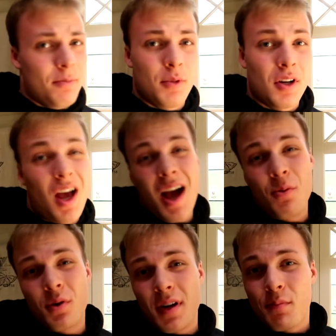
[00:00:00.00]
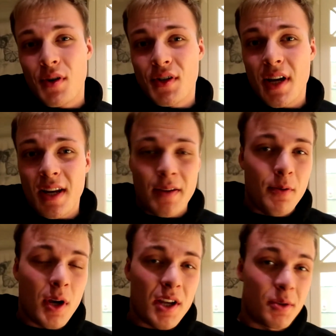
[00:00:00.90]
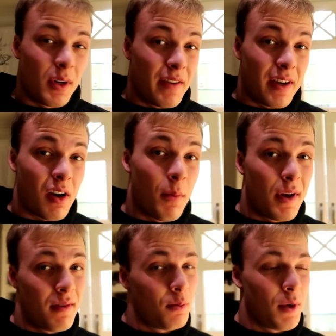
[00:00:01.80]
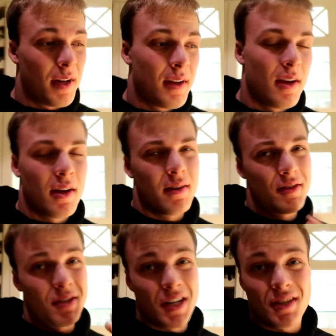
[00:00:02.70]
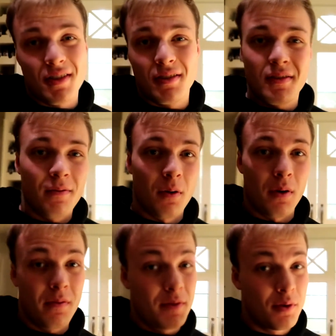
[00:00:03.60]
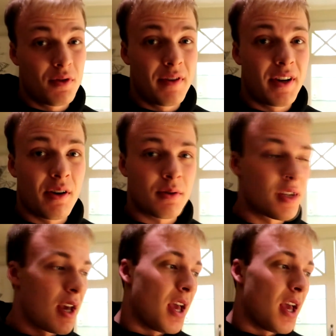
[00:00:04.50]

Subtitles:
But I would appreciate if you guys could leave a comment with suggestions for future videos.